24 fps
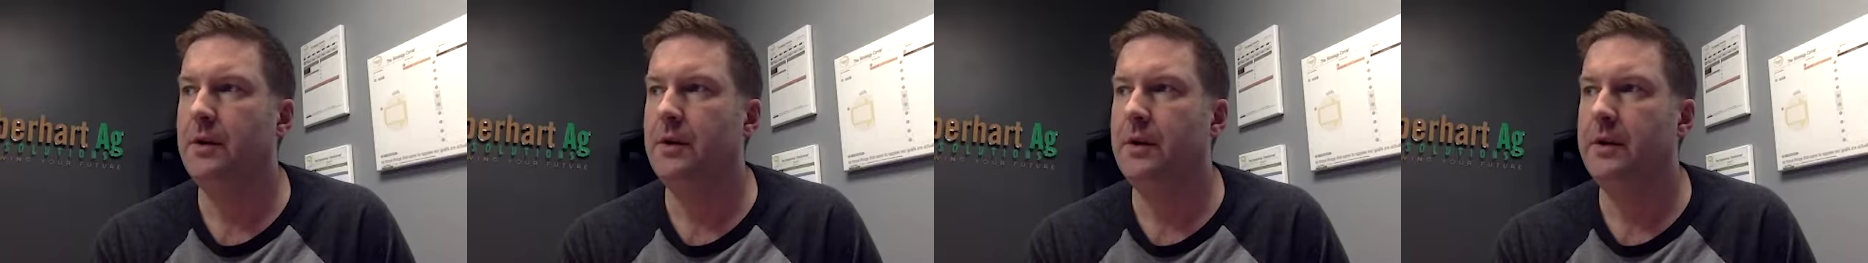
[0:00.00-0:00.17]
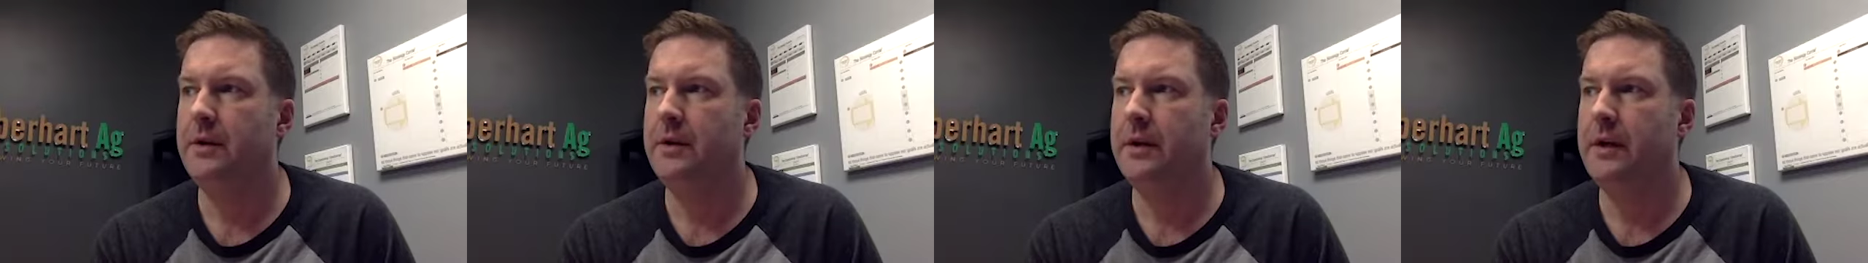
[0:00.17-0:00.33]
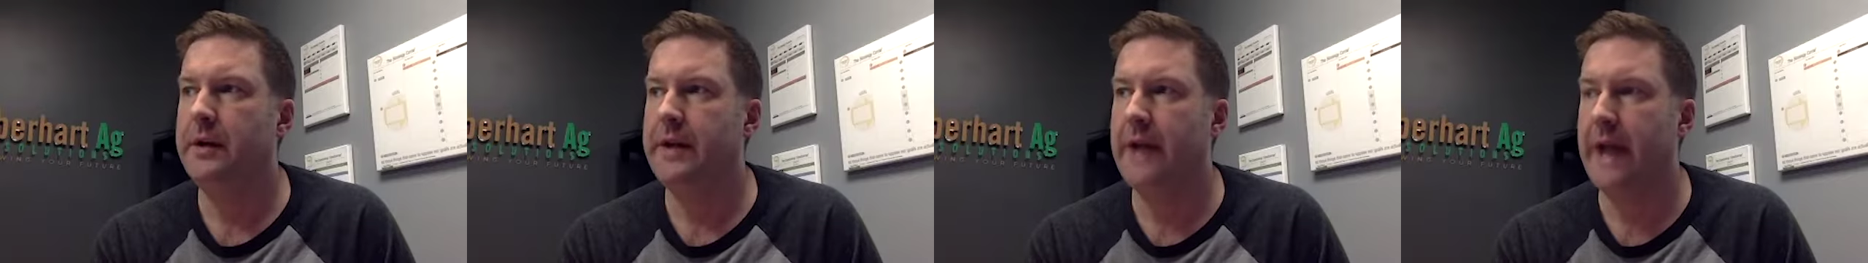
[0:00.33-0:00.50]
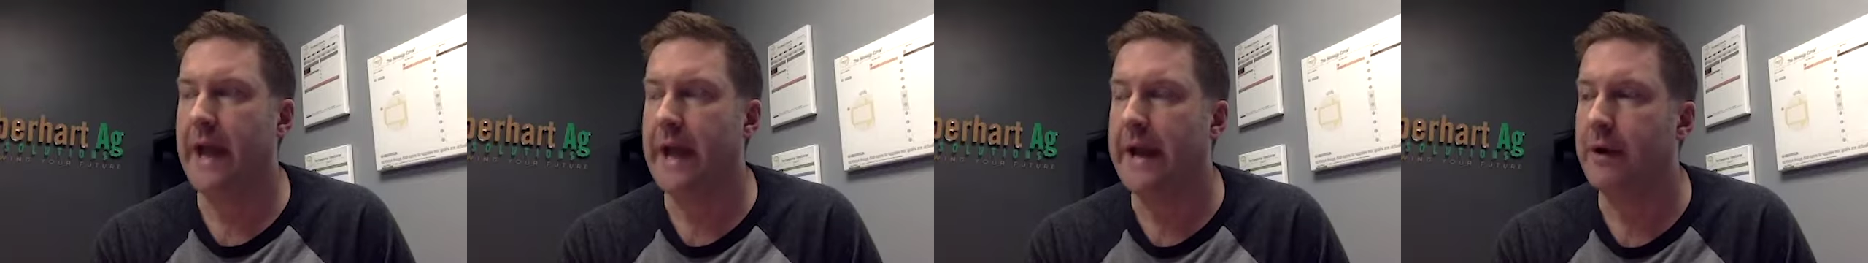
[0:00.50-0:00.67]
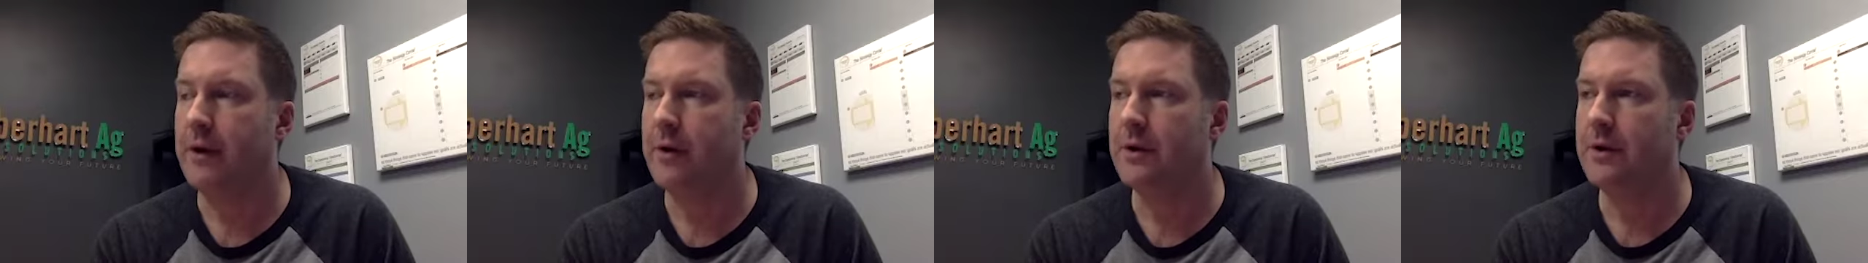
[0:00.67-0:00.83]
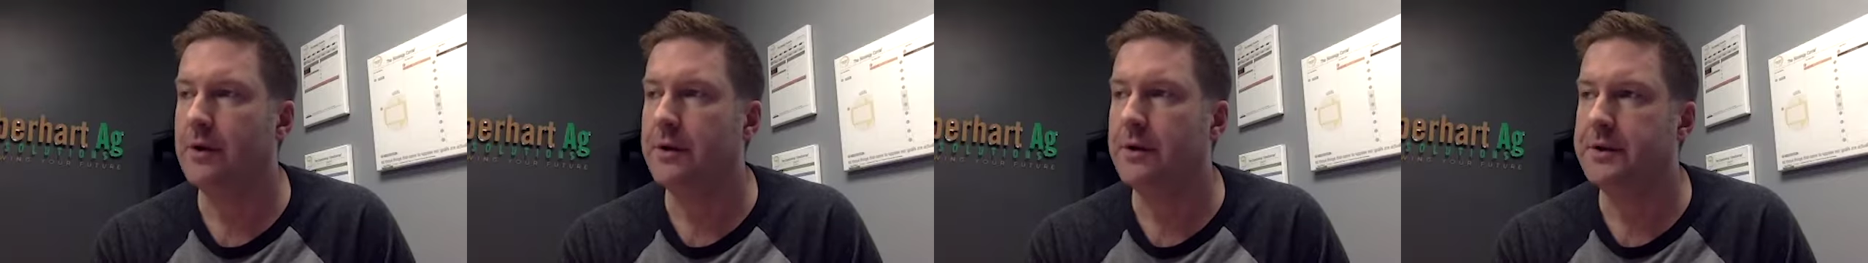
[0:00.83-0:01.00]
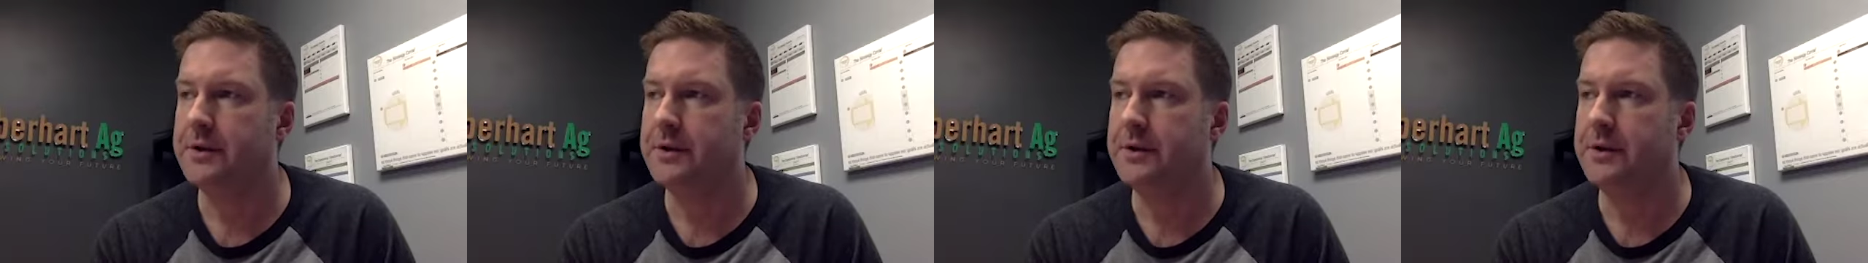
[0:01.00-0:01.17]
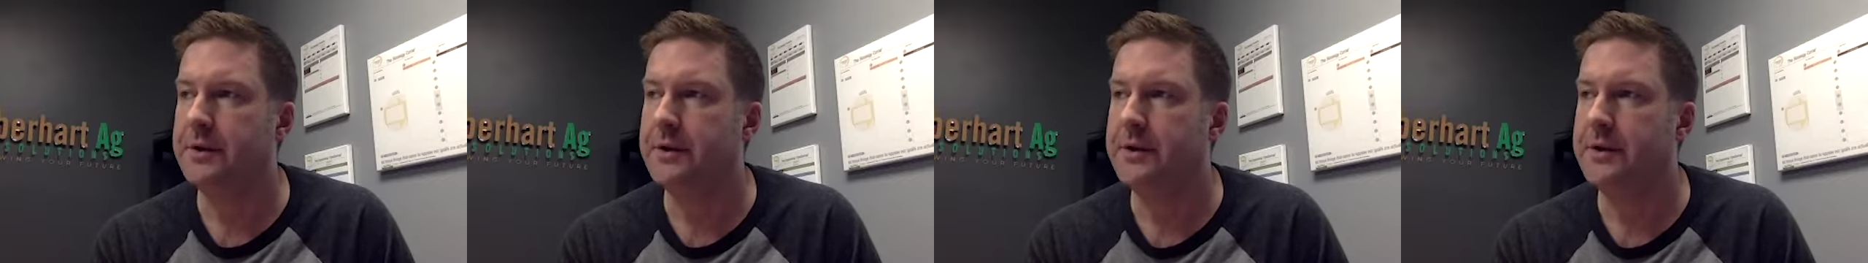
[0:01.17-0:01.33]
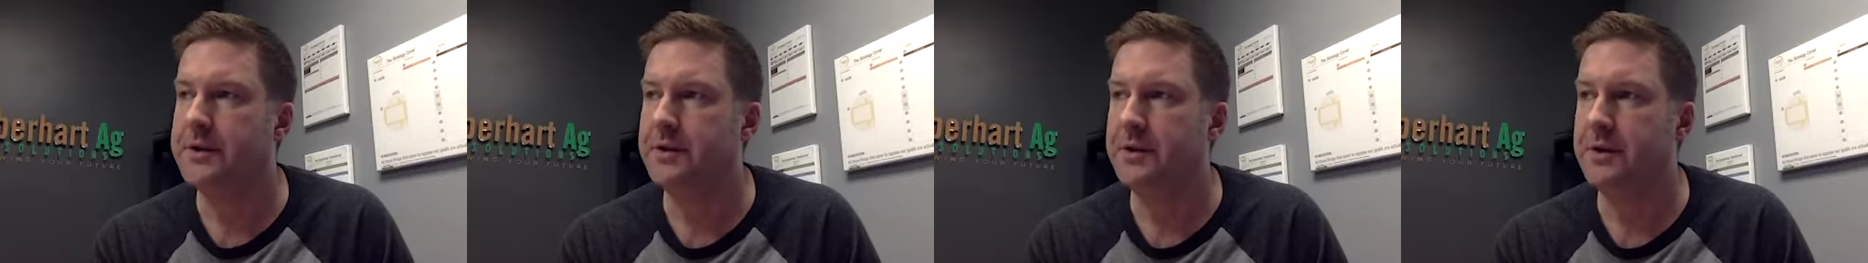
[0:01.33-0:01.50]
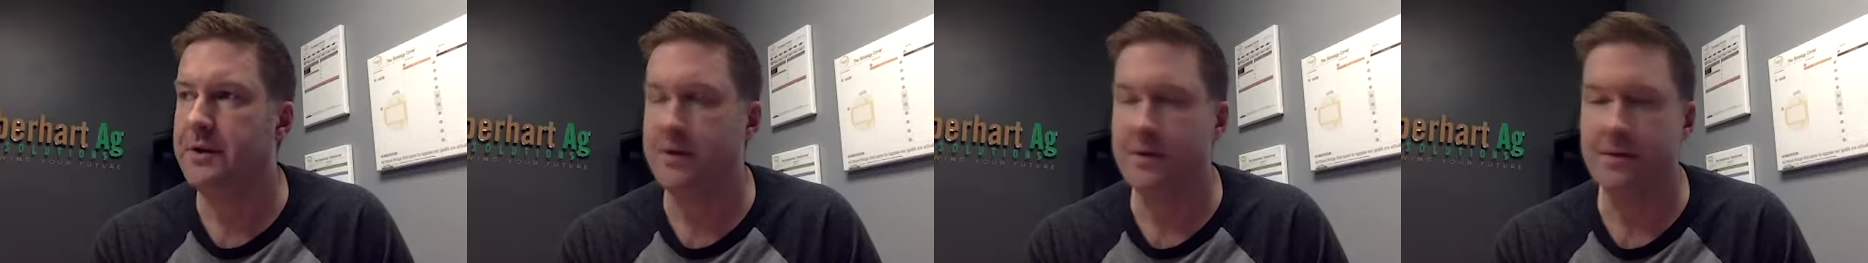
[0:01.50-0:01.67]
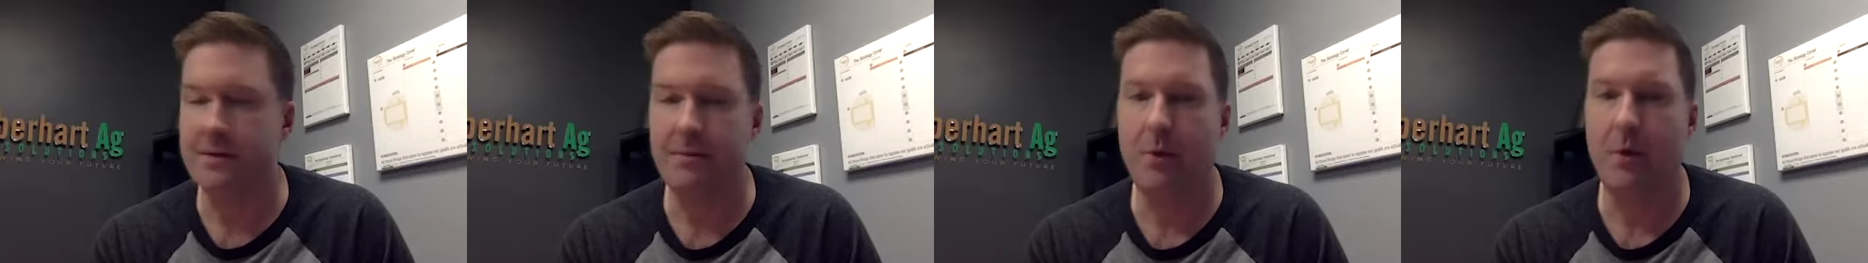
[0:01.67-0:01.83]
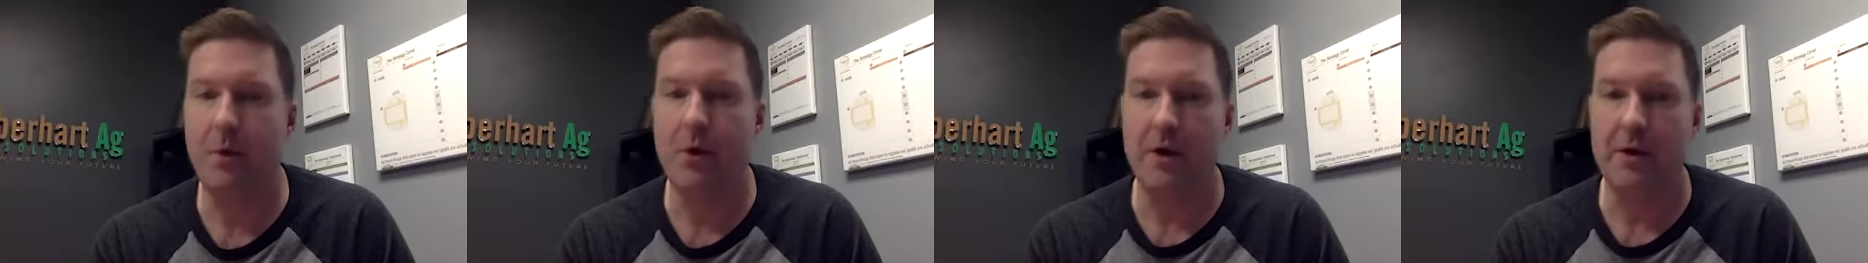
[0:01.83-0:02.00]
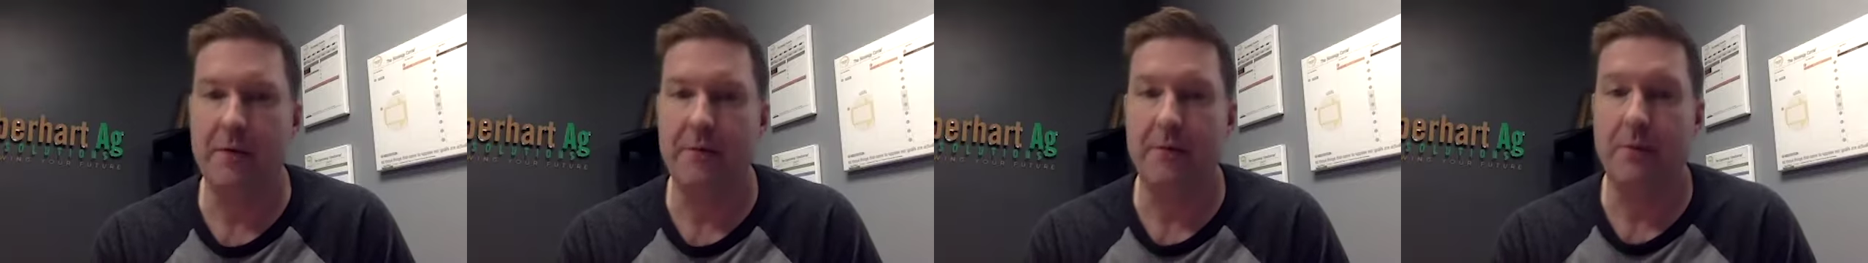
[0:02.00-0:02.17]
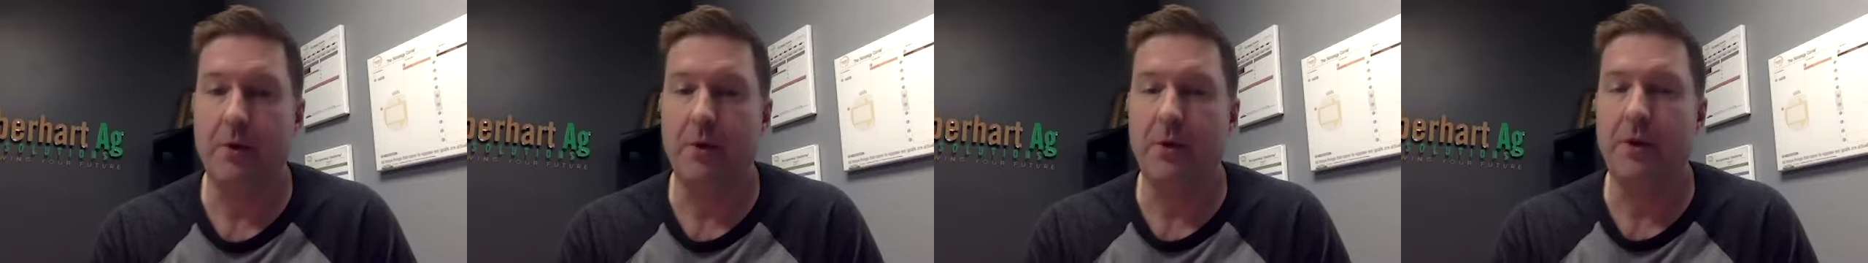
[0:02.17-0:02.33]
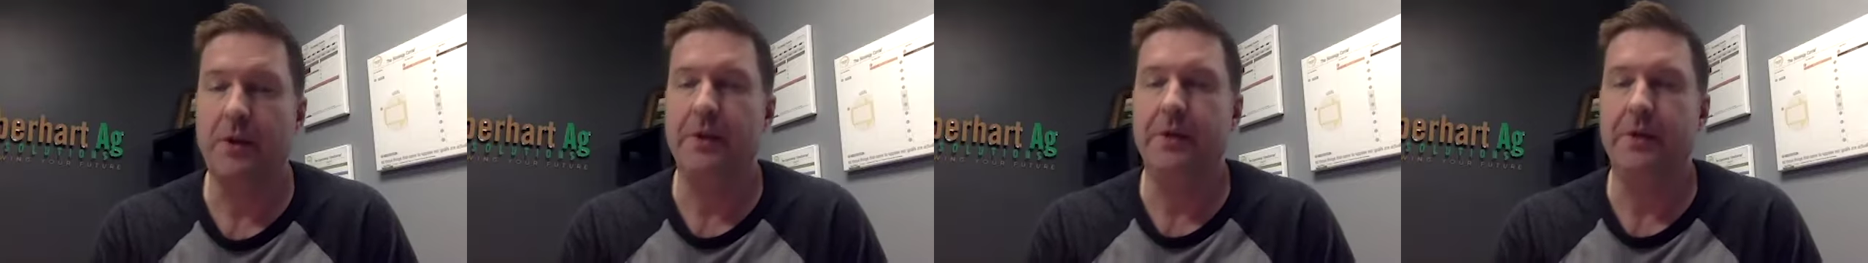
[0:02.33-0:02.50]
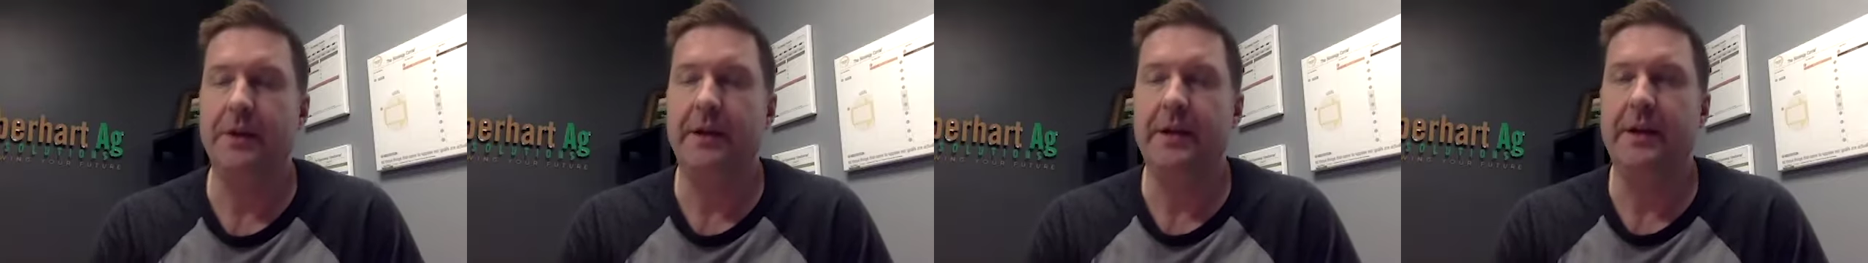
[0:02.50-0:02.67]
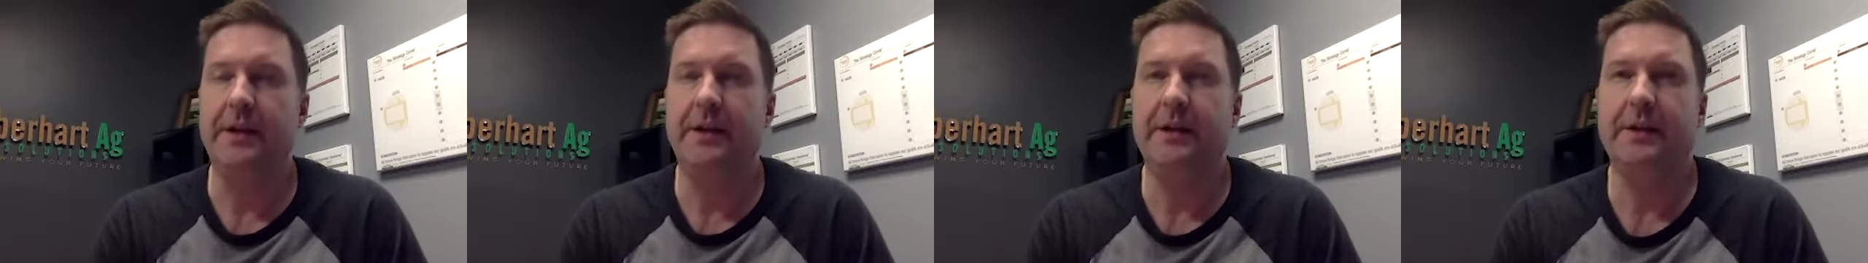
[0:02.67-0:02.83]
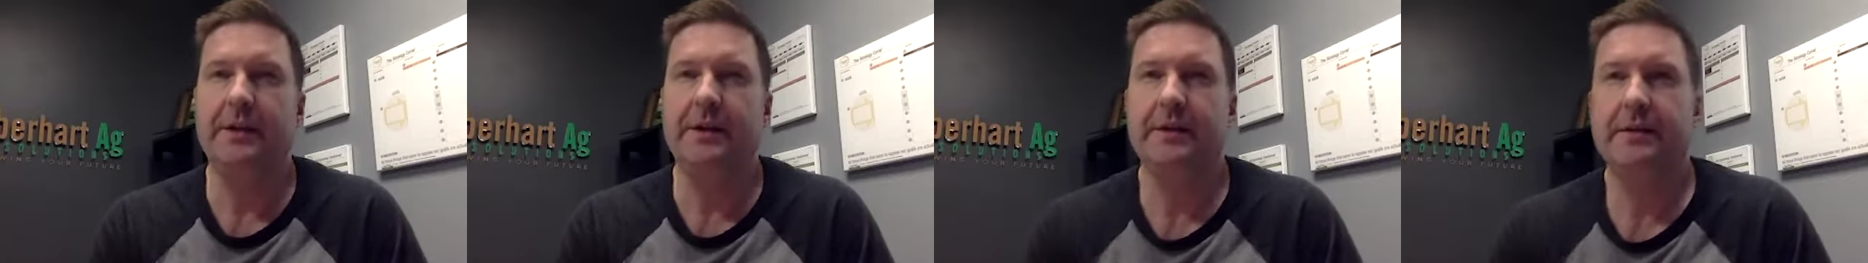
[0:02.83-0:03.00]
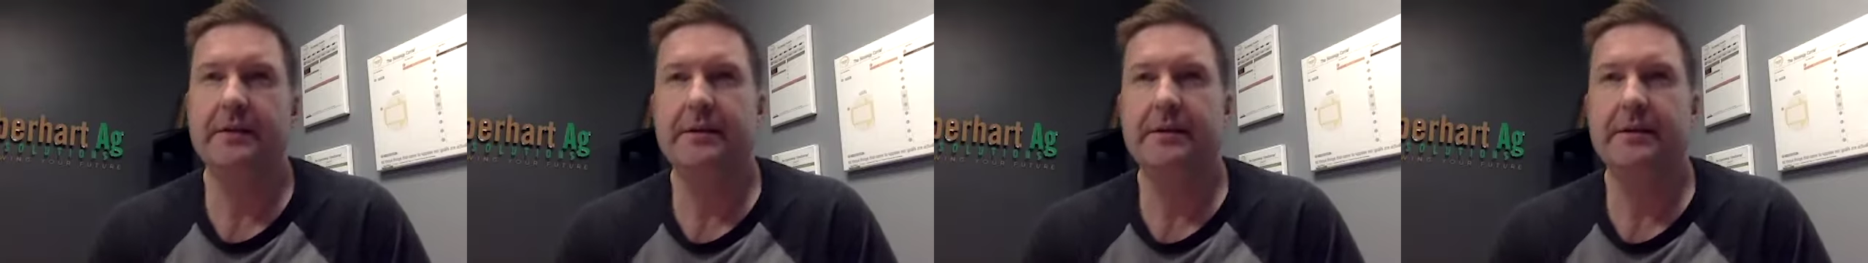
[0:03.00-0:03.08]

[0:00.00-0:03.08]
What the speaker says: in the agricultural industry, there's more and more unique